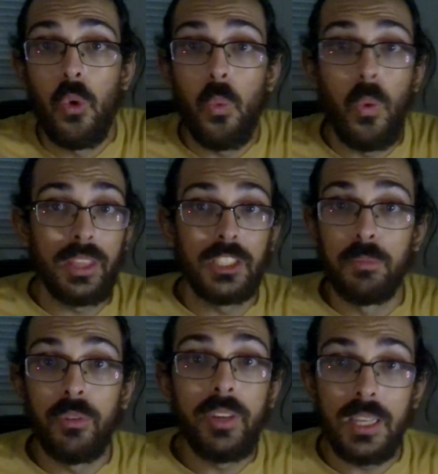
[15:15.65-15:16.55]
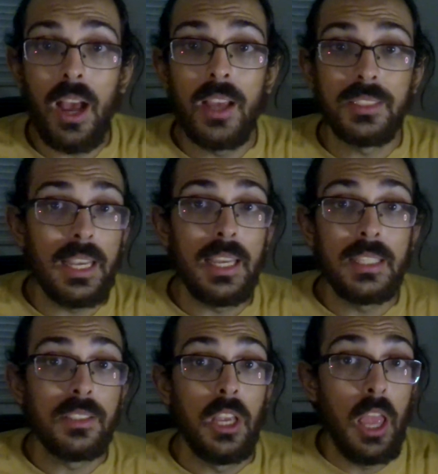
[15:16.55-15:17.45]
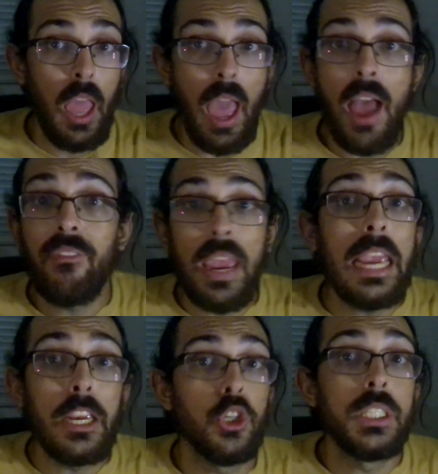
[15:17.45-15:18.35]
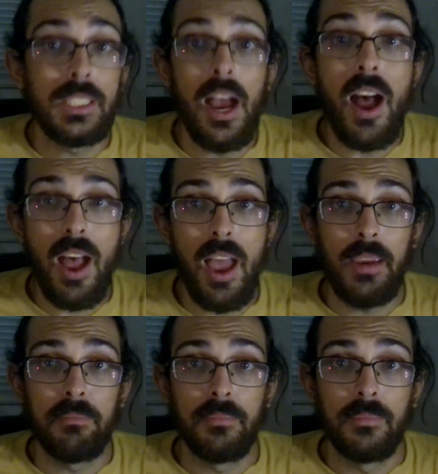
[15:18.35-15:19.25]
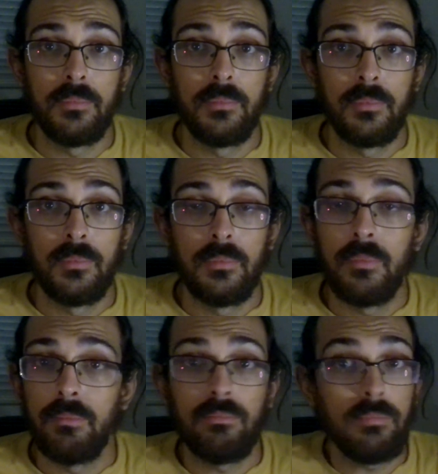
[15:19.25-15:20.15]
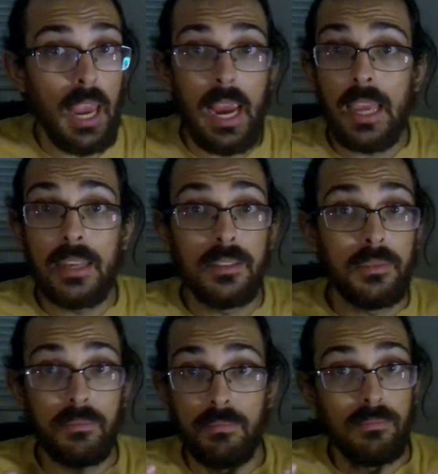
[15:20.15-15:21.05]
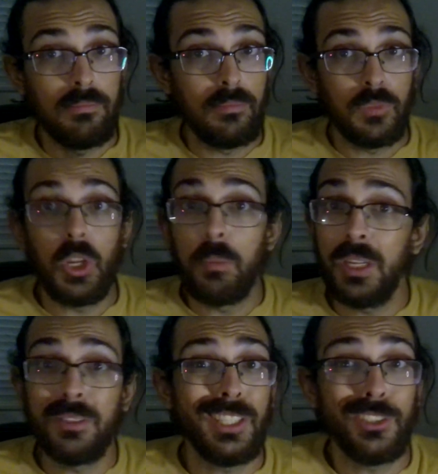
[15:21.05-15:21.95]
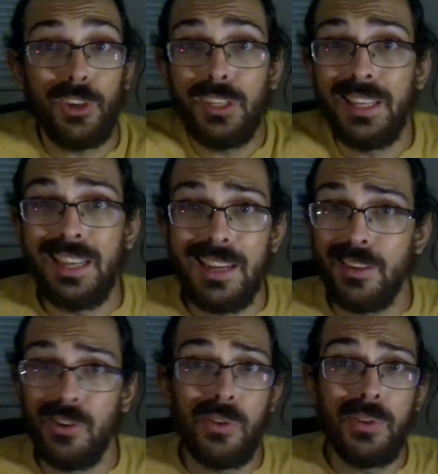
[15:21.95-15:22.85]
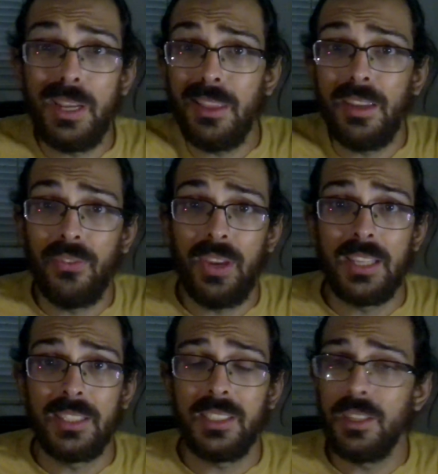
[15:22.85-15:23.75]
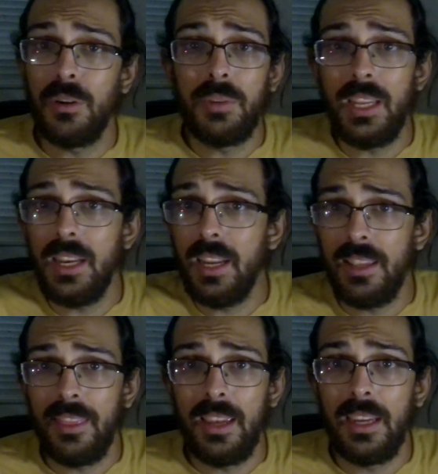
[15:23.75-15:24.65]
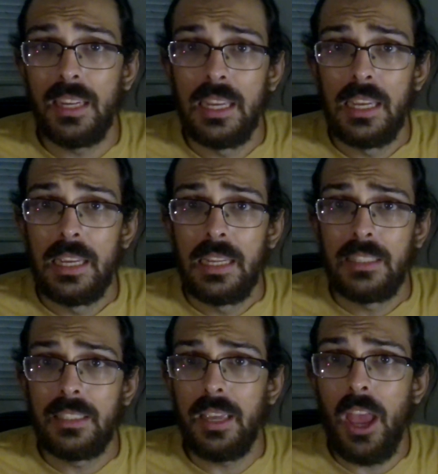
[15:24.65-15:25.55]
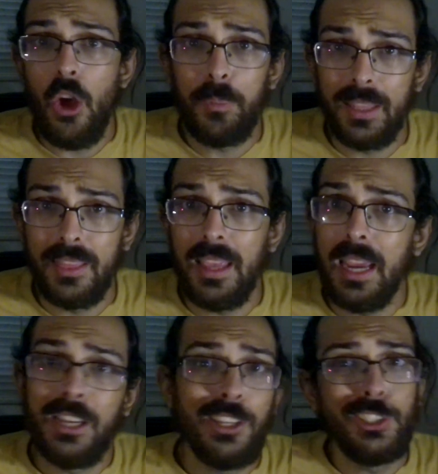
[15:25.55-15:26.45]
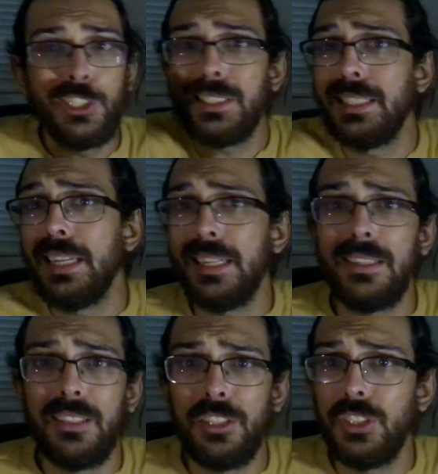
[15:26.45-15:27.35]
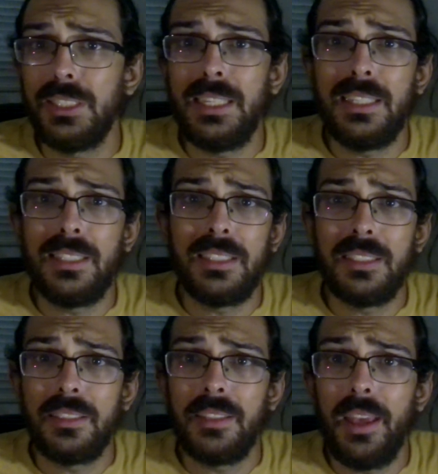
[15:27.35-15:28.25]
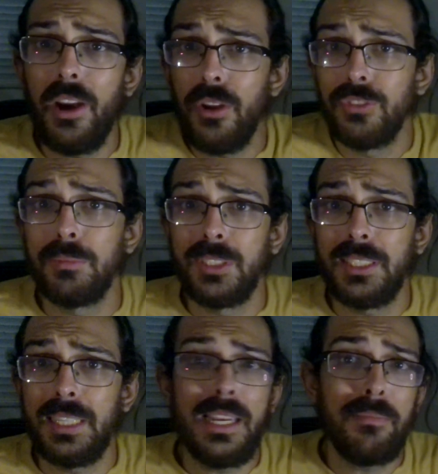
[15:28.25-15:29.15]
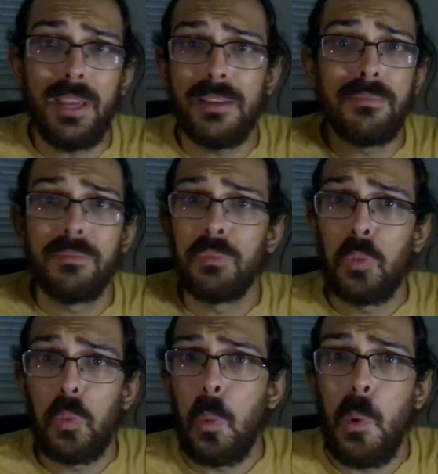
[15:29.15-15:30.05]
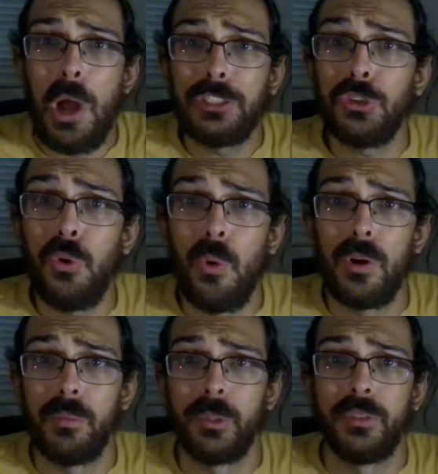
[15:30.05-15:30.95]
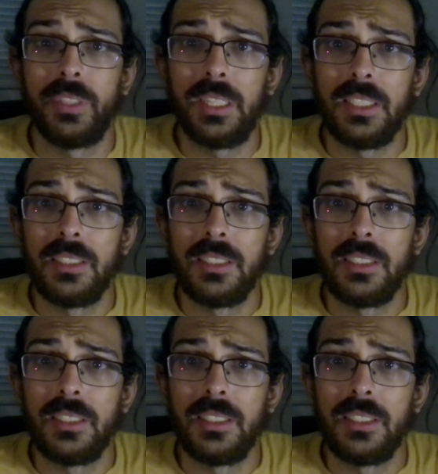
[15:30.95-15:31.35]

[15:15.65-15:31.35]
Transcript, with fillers: what this movie does is have a good time. And sometimes that's all you need. You don't need anything fancy. You don't need anything to help you think. You just need you just need to let off some steam and watch a horror movie.